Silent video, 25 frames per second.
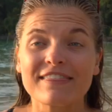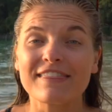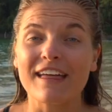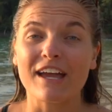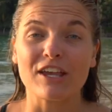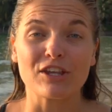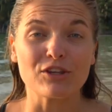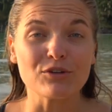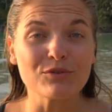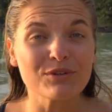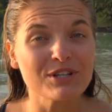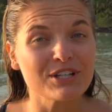
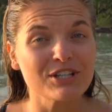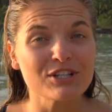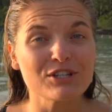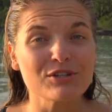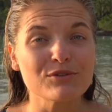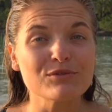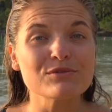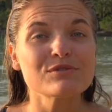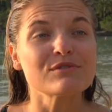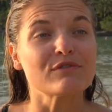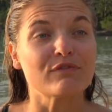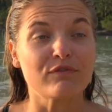that you can
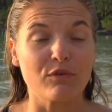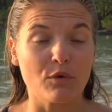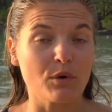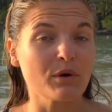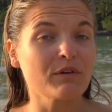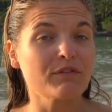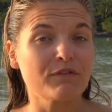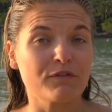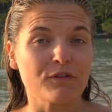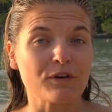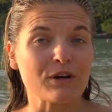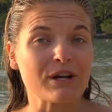use
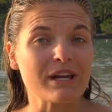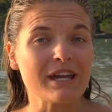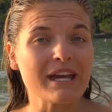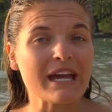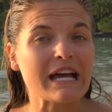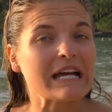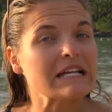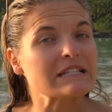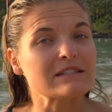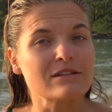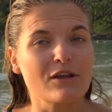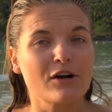for free
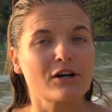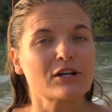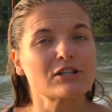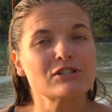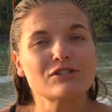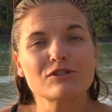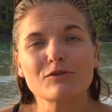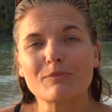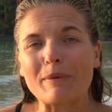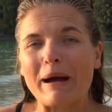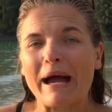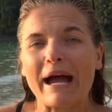as long
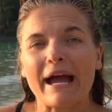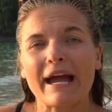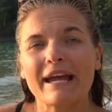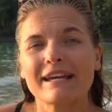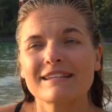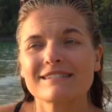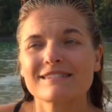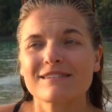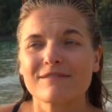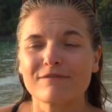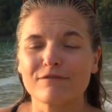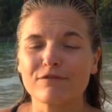as you buy
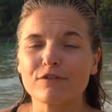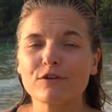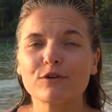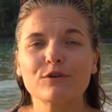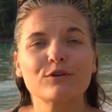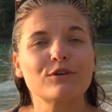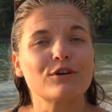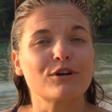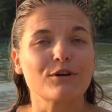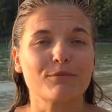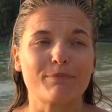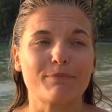some food or